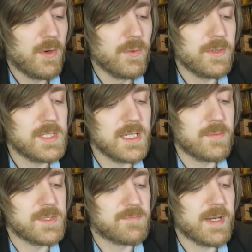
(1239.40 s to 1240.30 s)
All you
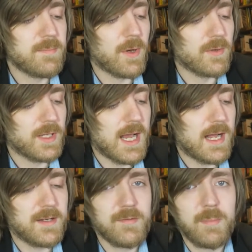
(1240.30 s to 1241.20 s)
did was reblog
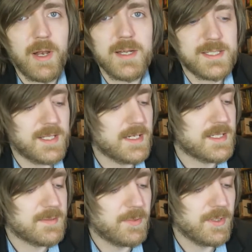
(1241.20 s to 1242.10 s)
that and reply to
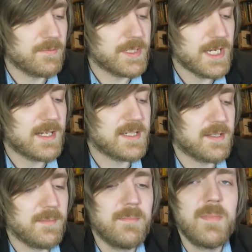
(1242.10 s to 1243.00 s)
this, but you
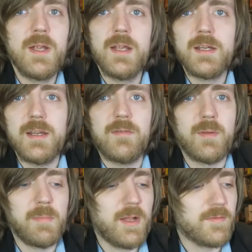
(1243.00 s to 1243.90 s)
rejected them. Give
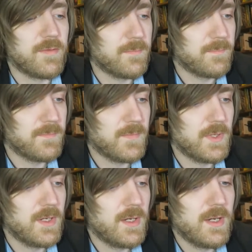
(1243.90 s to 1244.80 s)
them love.
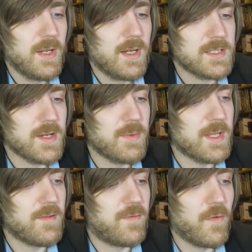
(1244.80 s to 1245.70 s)
Let's go
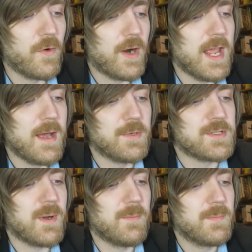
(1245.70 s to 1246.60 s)
with their 4am
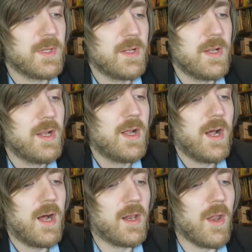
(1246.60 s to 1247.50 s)
as well.
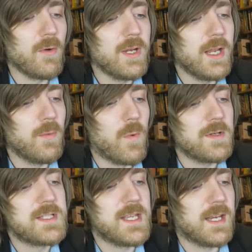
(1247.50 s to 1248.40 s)
A longing,
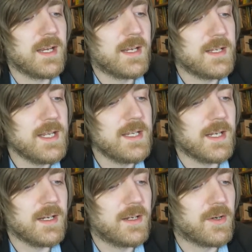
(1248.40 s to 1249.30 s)
wanting,
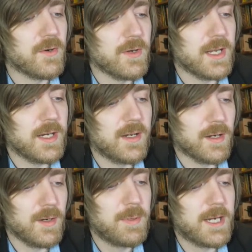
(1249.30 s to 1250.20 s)
needing, calling,
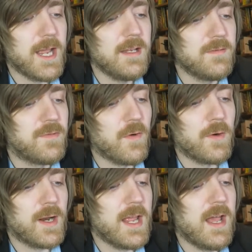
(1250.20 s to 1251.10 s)
up again
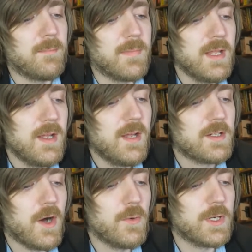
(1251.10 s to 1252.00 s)
4am.
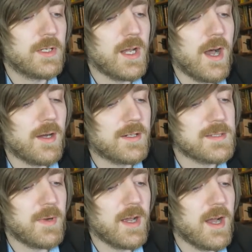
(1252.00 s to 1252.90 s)
Cold and dark
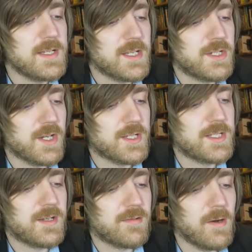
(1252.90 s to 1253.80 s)
as my eyes
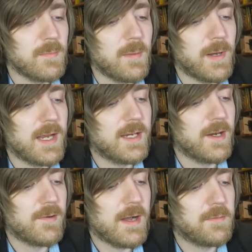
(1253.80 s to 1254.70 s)
adjust, throwing my
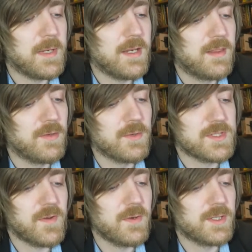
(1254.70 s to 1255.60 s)
blanket around me,
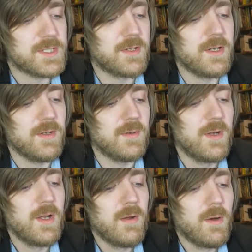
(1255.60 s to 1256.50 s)
thoughts focus on you.
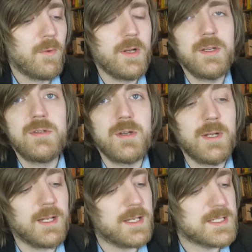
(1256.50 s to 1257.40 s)
What are you
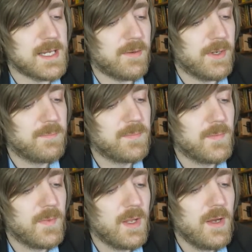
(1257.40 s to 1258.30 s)
doing at this hour?
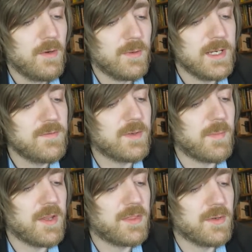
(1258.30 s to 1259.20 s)
Relieved of
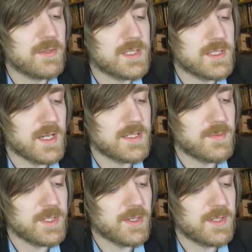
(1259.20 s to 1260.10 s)
my thoughts as I
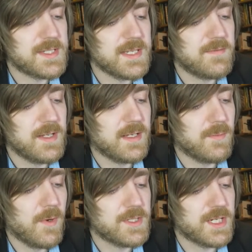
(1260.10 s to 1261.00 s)
switch on the
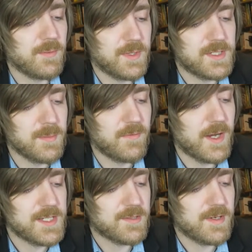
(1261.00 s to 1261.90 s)
TV, watching with a tub of
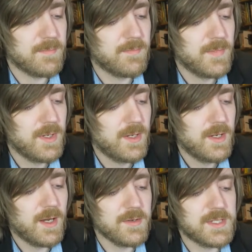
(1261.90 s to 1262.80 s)
ice cream.
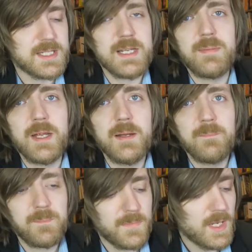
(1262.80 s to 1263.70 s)
Are you sleeping?